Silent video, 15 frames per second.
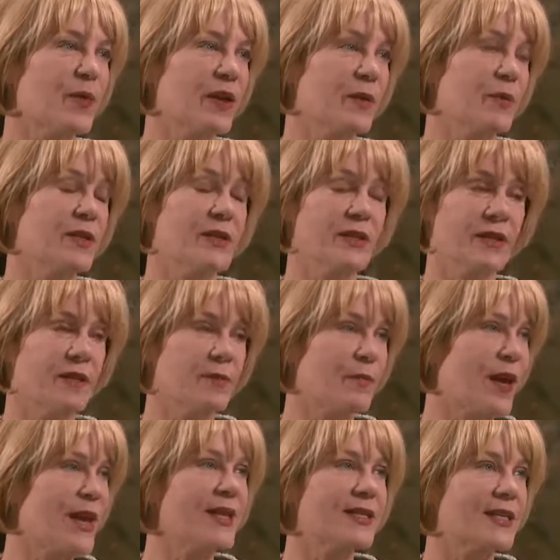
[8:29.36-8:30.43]
it was a
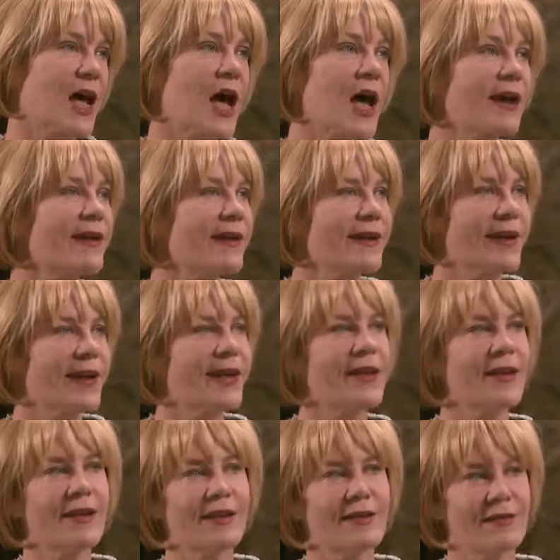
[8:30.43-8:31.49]
penny stock, and
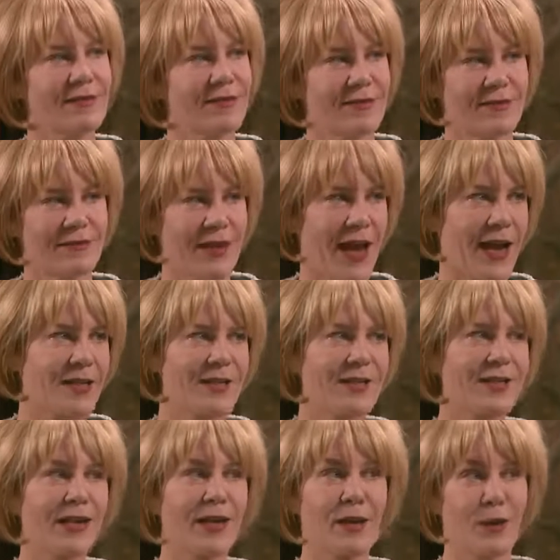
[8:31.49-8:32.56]
it
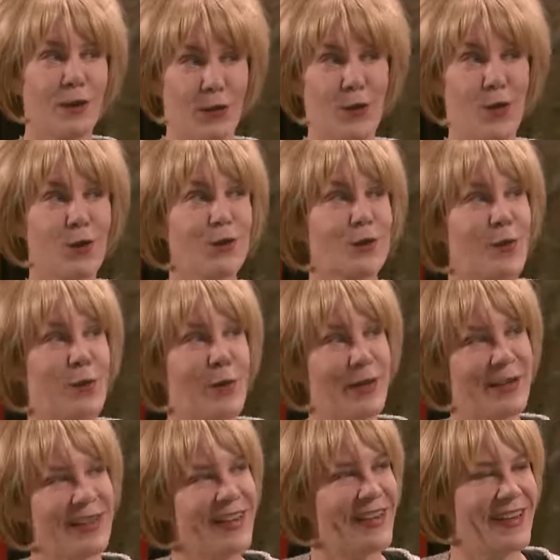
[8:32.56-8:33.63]
acted like an
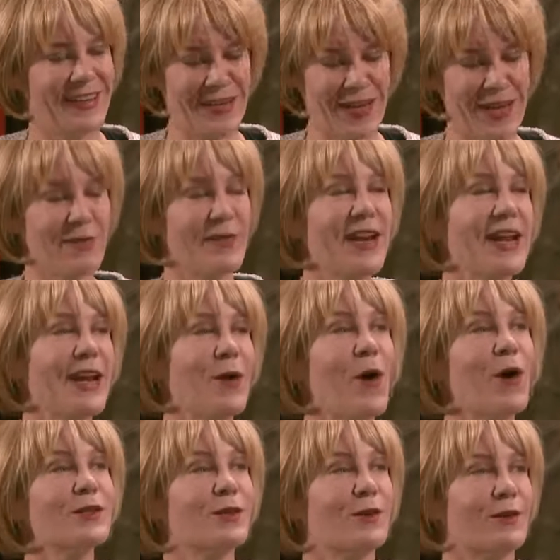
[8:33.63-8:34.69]
altcoin. Not even any
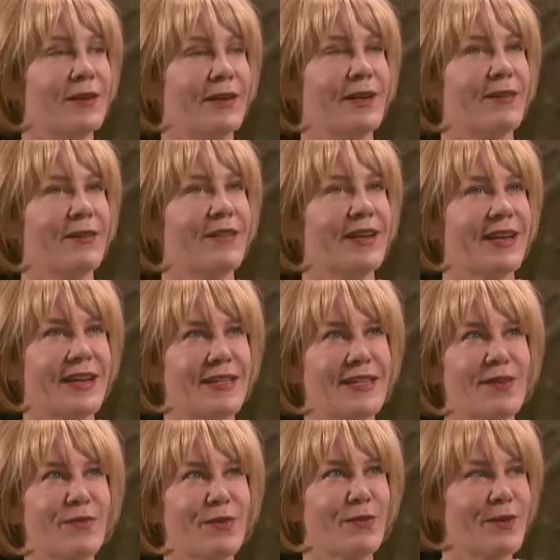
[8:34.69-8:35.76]
altcoin, I don't think, has
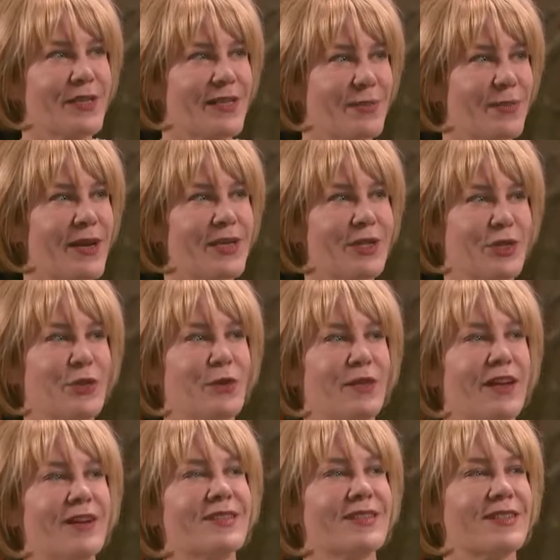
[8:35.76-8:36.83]
ever risen by
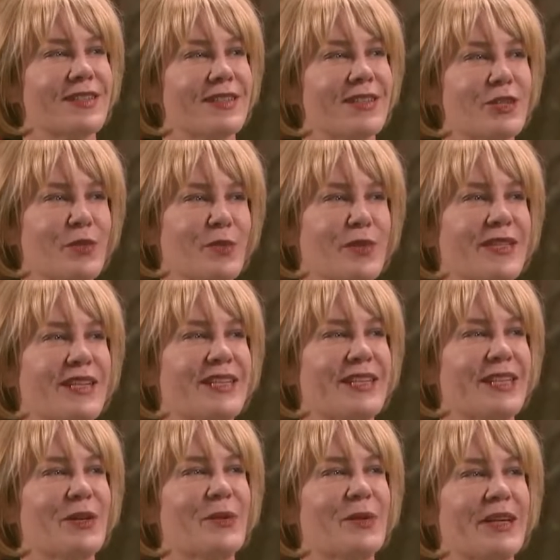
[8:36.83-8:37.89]
2,600% in a